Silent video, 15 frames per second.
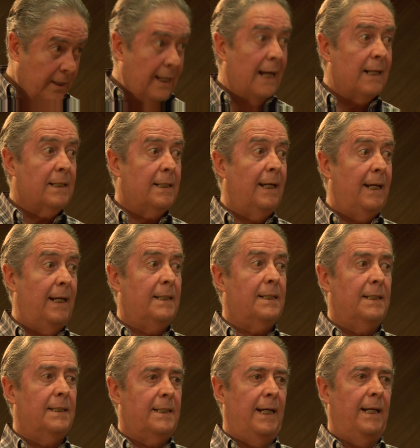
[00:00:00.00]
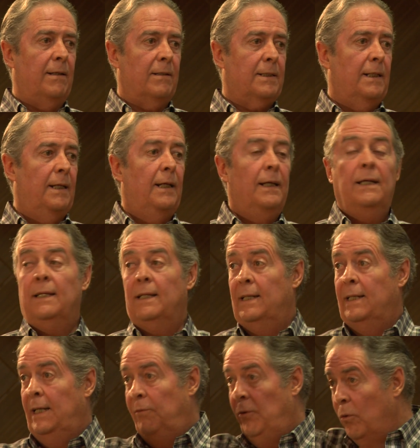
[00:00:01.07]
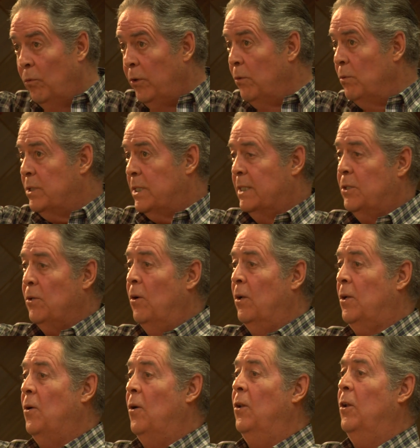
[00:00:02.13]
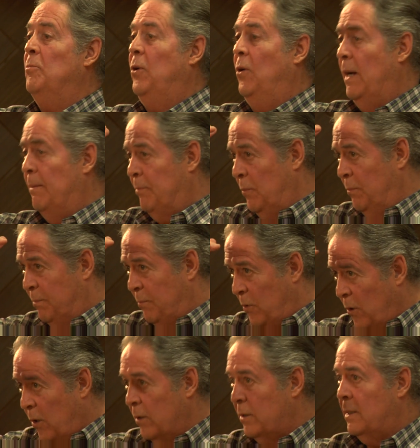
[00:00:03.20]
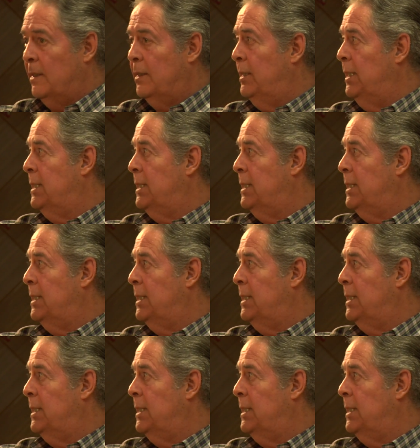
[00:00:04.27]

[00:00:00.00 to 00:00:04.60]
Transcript: That's the heads and tails. If you use the tall column, you have to cut